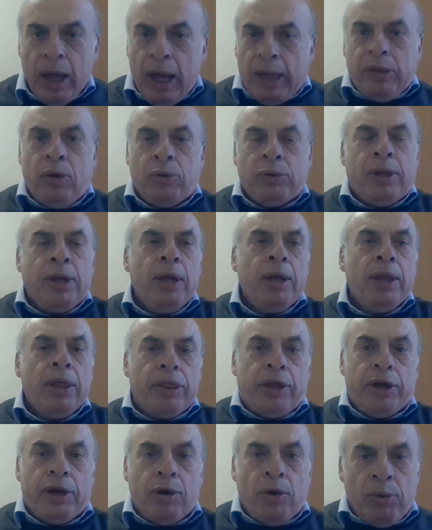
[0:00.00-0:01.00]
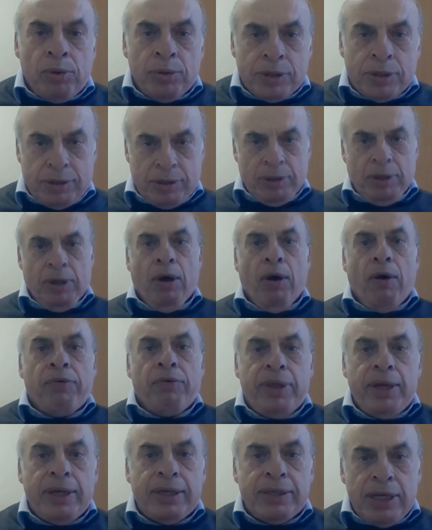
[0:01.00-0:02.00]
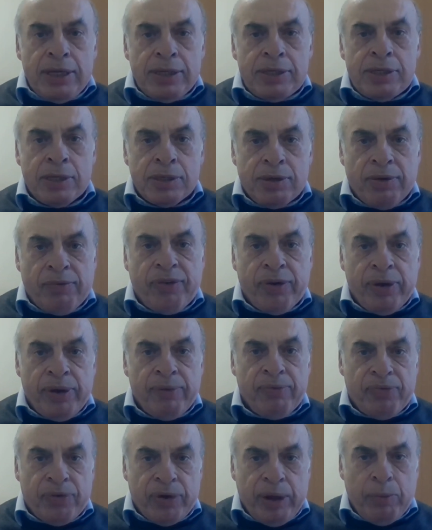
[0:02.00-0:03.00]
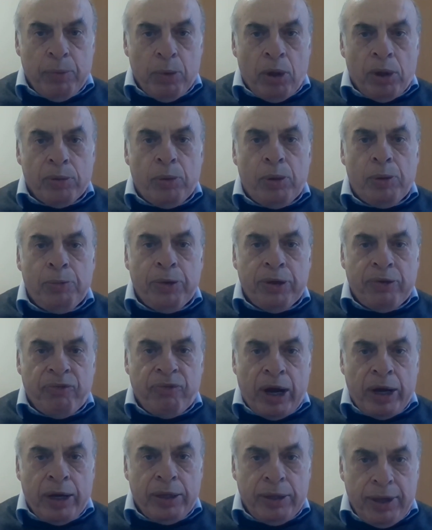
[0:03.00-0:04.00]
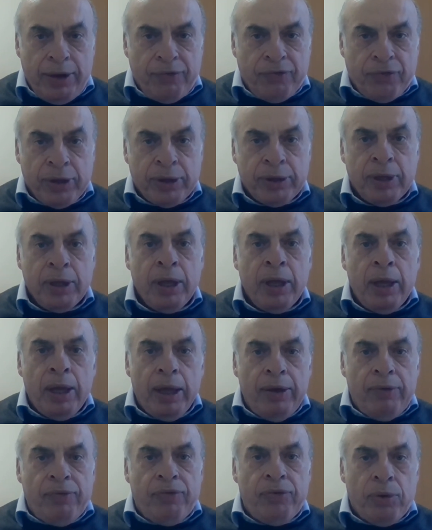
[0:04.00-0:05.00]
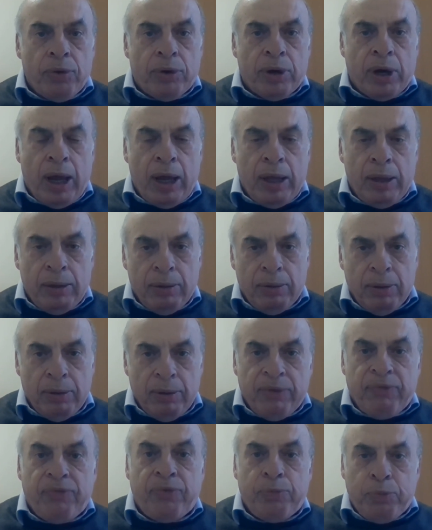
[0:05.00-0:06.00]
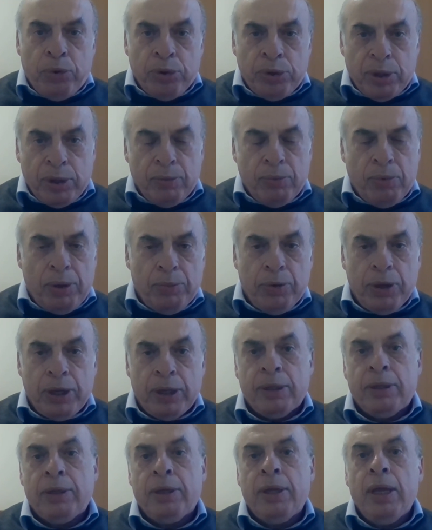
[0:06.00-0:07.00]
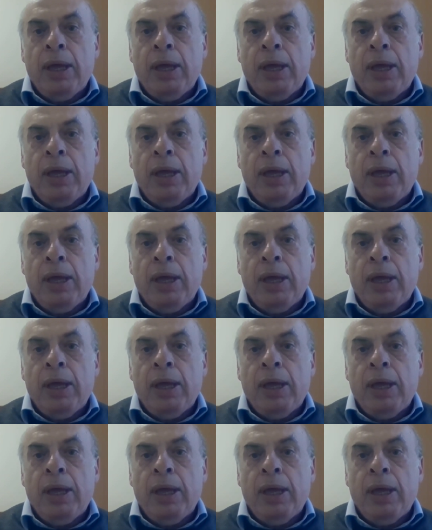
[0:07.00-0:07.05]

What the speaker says: and not the rules of the existence of free world will be very different if Putin will win.